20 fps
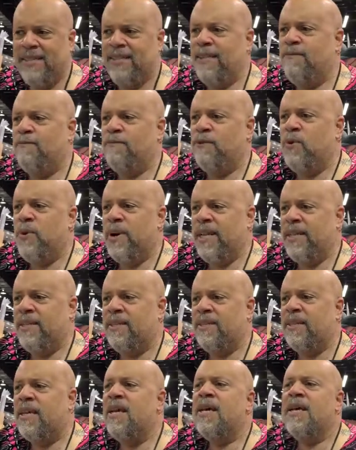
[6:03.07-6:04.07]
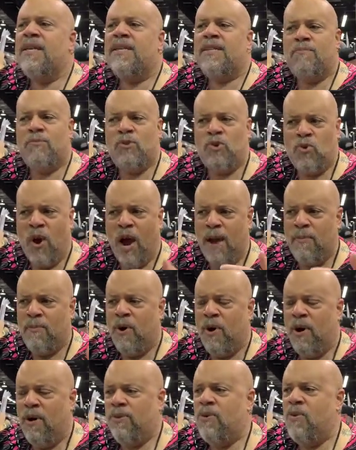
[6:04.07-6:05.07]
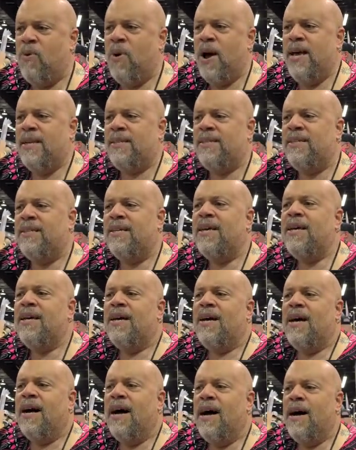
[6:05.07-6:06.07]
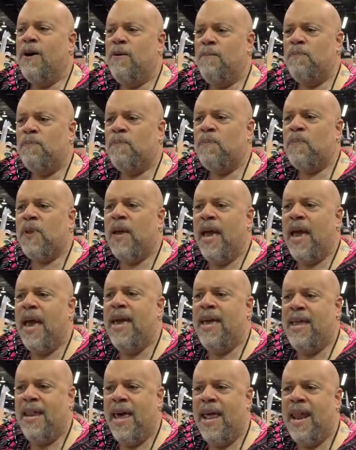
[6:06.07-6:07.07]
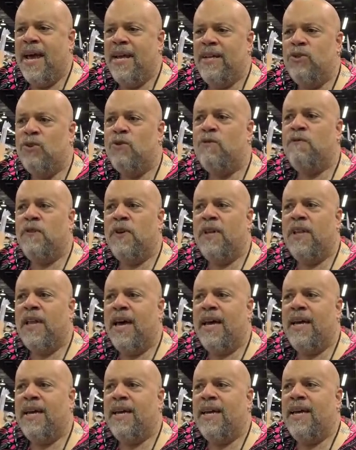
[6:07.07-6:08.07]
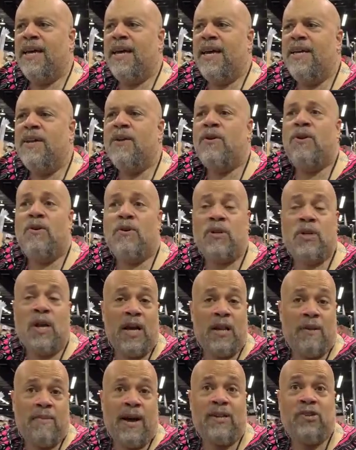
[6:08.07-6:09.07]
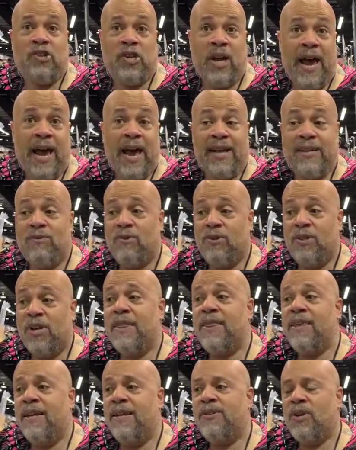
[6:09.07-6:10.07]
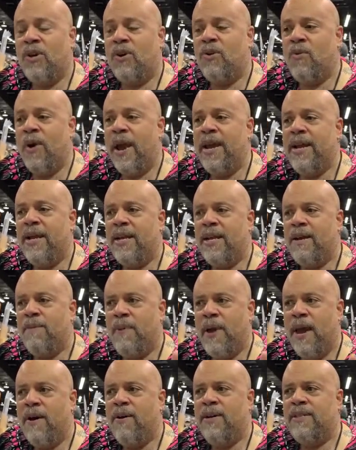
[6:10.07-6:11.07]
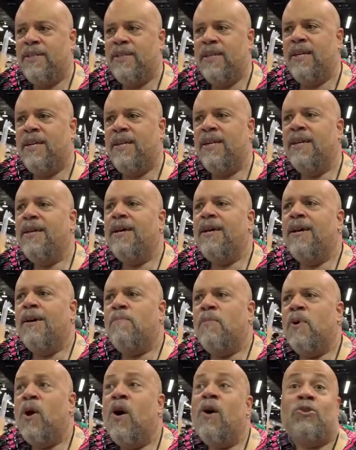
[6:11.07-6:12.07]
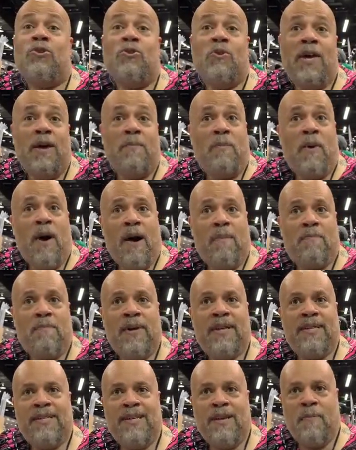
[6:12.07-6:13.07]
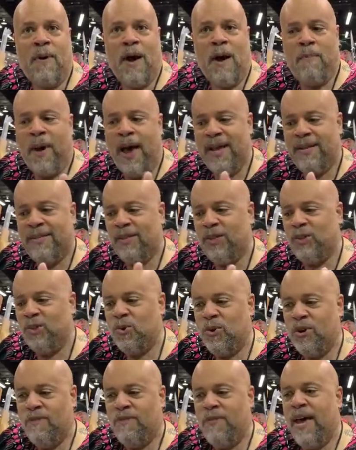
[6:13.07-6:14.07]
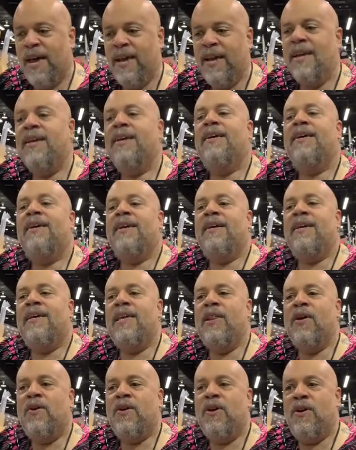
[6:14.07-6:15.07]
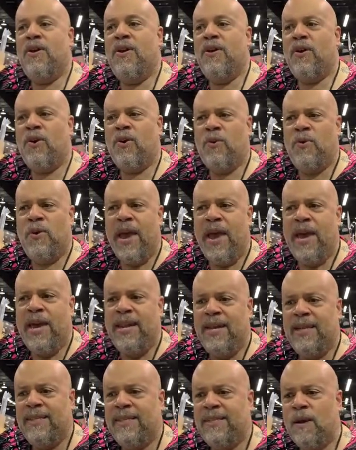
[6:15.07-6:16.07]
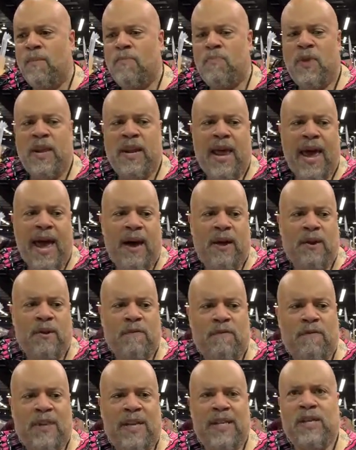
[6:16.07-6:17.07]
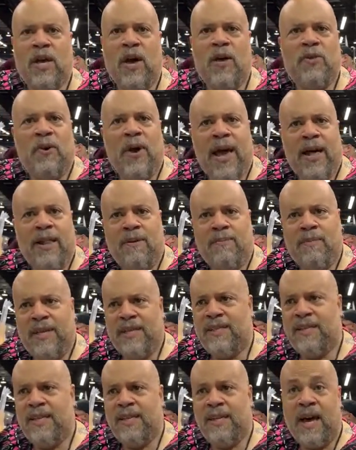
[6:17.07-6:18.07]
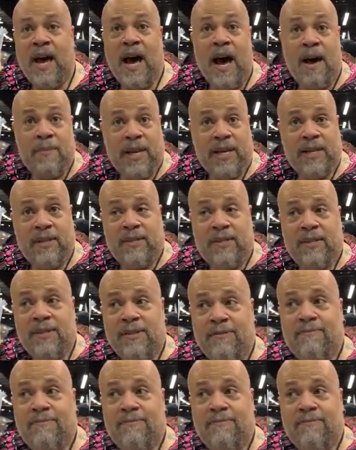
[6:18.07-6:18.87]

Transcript: influence. Some Tribe Called Quest, and I do feel like, you were talking about jazz, which I think is a great comparison, but also hip hop, because hip hop has this sort of like, you're creating something out of these other elements, and comics.